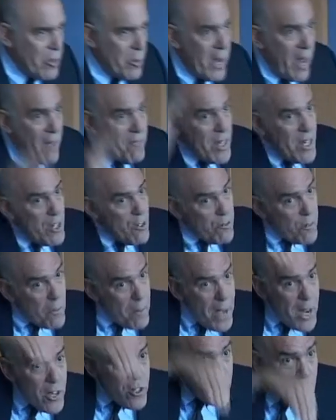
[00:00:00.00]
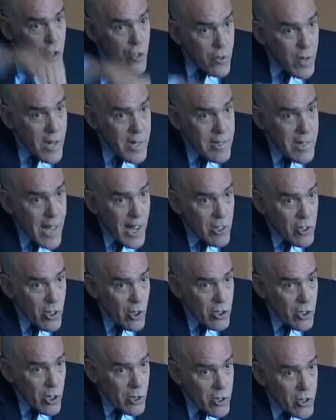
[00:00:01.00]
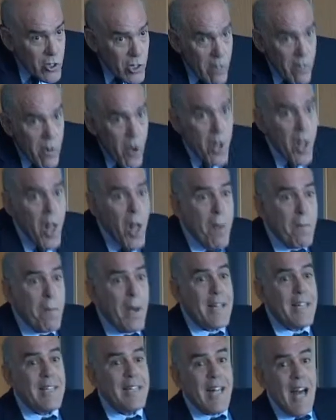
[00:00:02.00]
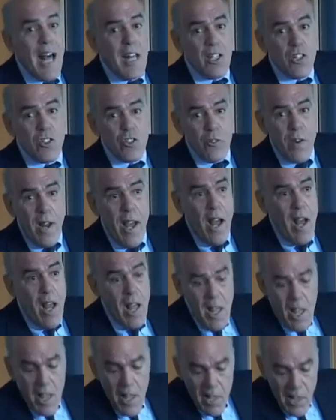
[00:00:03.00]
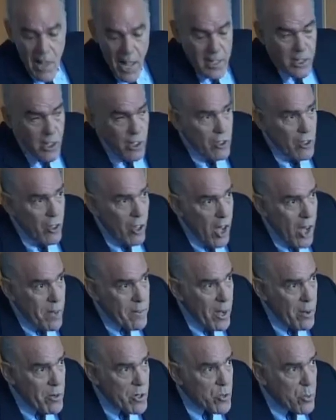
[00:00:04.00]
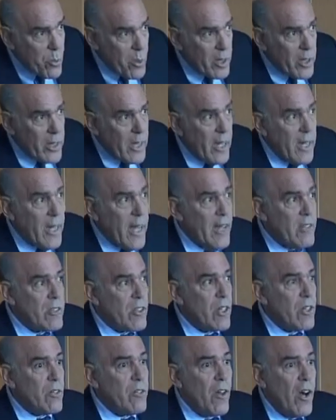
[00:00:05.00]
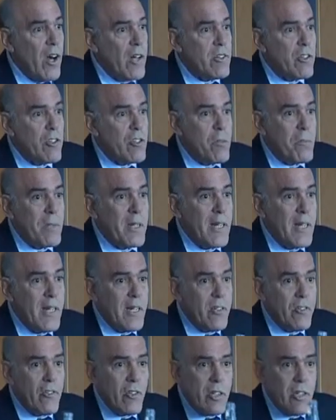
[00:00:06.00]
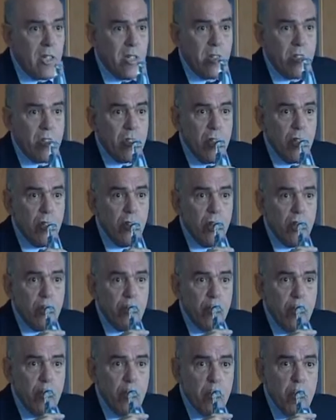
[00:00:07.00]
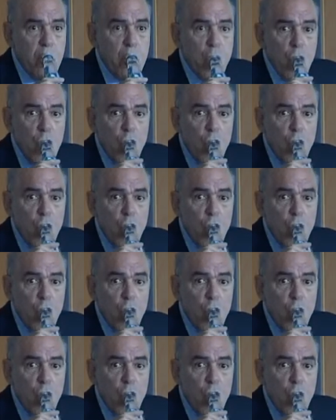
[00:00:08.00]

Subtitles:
So we have information transaction was going to zero, but knowledge at the time I was working as an advisor to McKinsey, the consultant firm.